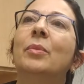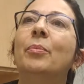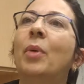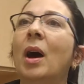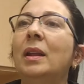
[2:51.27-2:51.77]

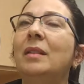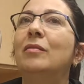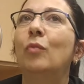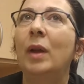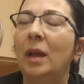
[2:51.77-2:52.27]
body's
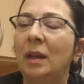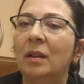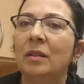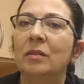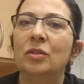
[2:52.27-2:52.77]
way,
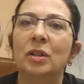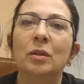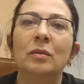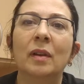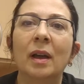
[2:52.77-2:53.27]
the
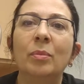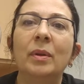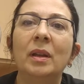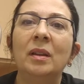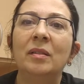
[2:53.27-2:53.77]
genotype,
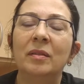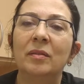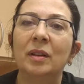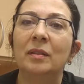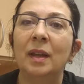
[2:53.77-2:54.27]
is
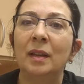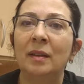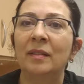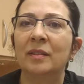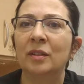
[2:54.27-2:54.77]

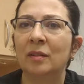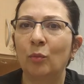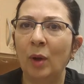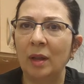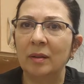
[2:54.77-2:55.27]
dictating certain
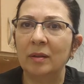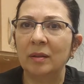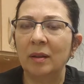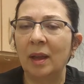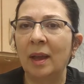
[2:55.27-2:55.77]
ways.
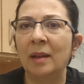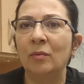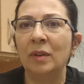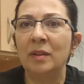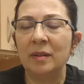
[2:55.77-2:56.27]
And
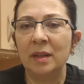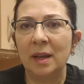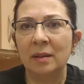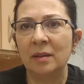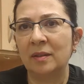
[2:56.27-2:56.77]
we see
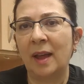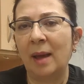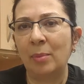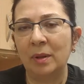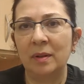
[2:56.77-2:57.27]
that it
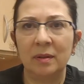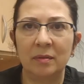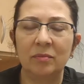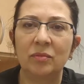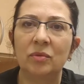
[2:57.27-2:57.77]
happens.
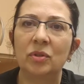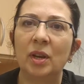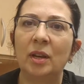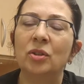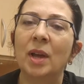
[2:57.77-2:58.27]

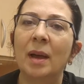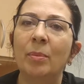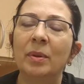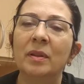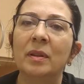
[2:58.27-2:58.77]
Change
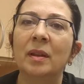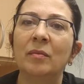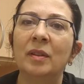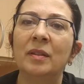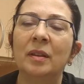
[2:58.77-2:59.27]
happens and we
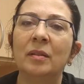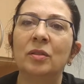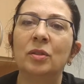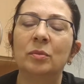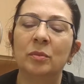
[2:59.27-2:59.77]
see the
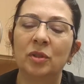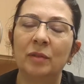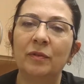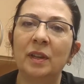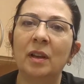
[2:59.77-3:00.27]

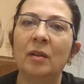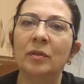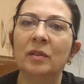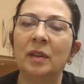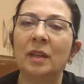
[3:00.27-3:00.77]
shifting of the
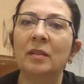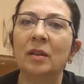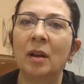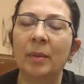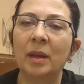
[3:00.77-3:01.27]
teeth
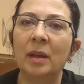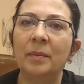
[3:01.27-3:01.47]
coming in.